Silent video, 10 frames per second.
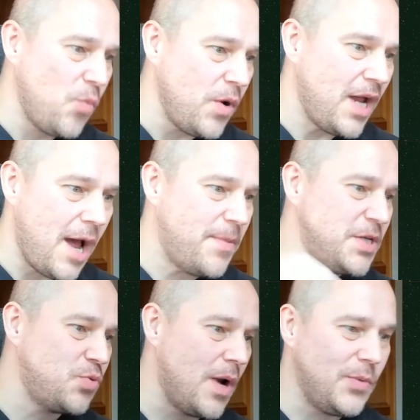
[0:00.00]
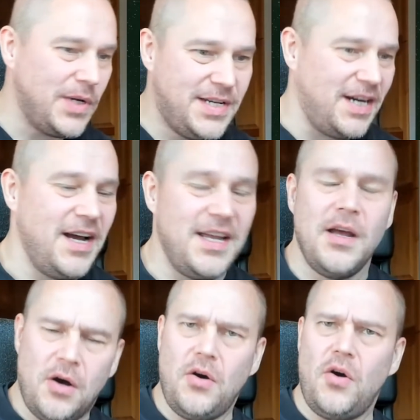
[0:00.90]
happens when we die,
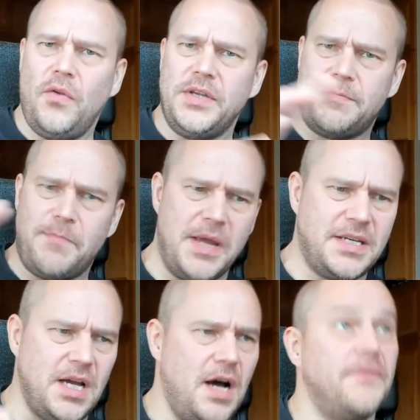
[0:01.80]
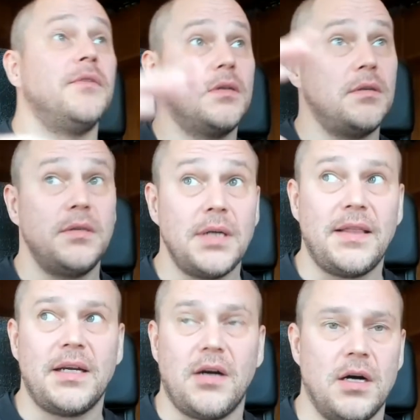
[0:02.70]
all this big stuff. Look at the
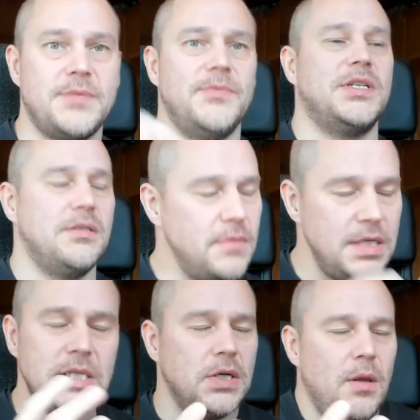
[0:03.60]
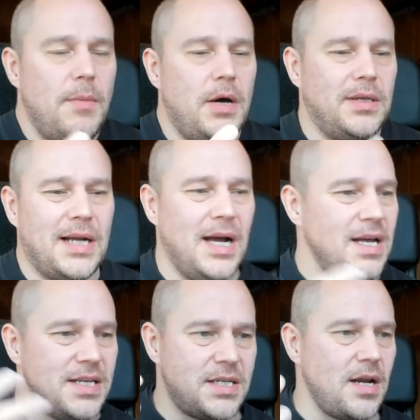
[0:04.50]
cosmos. This is all about like a
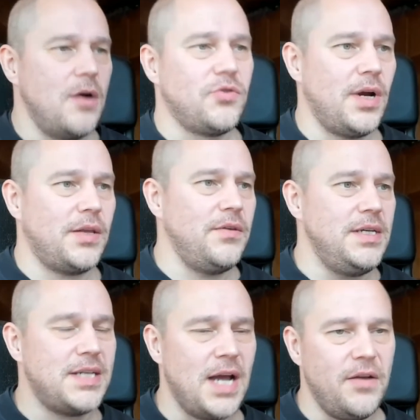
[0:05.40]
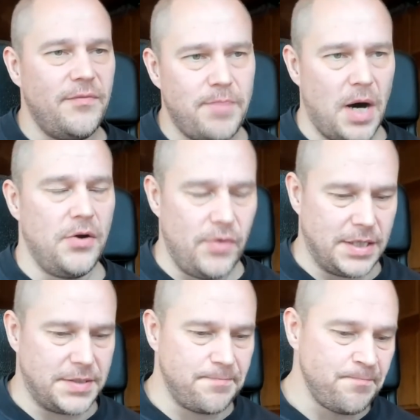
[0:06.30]
soundtrack to these kind of ponderings.
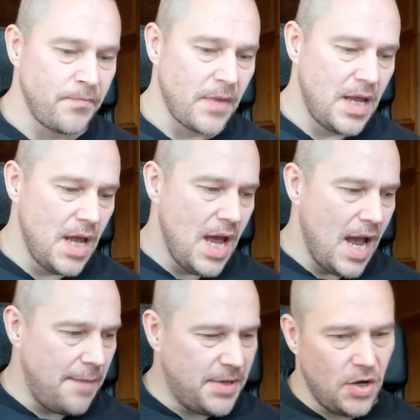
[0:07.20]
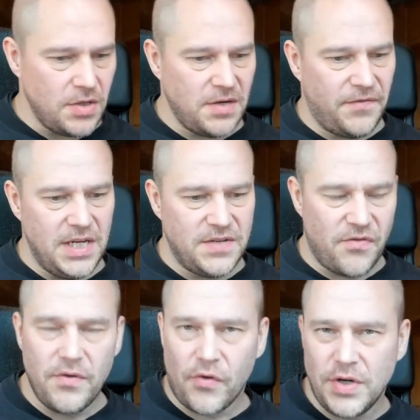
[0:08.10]
And because of these very,
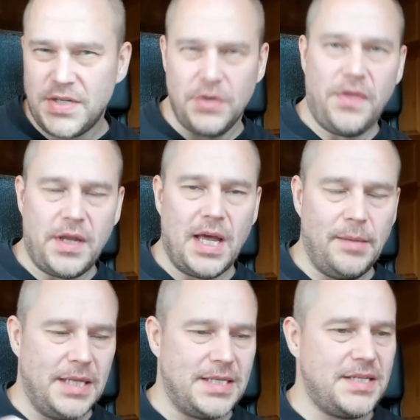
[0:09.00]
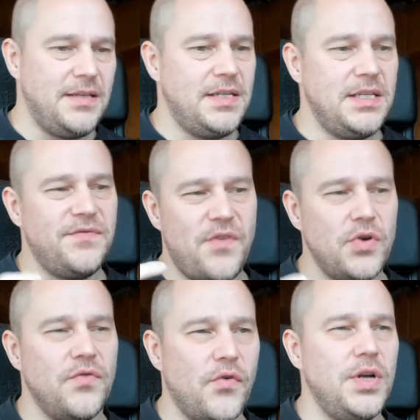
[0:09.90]
very soothing elements, this is very,
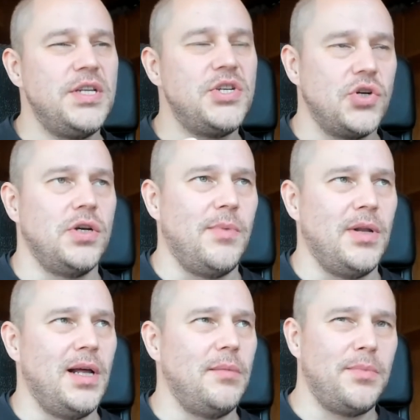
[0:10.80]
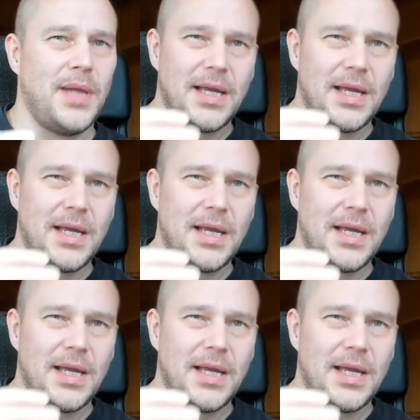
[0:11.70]
very enjoyable album, like